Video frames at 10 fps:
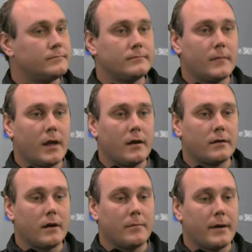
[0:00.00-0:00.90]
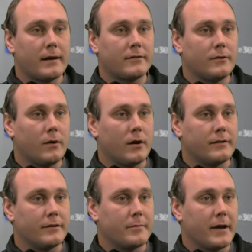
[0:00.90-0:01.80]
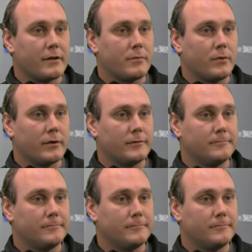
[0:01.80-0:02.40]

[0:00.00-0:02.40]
and come back to our dispatch board.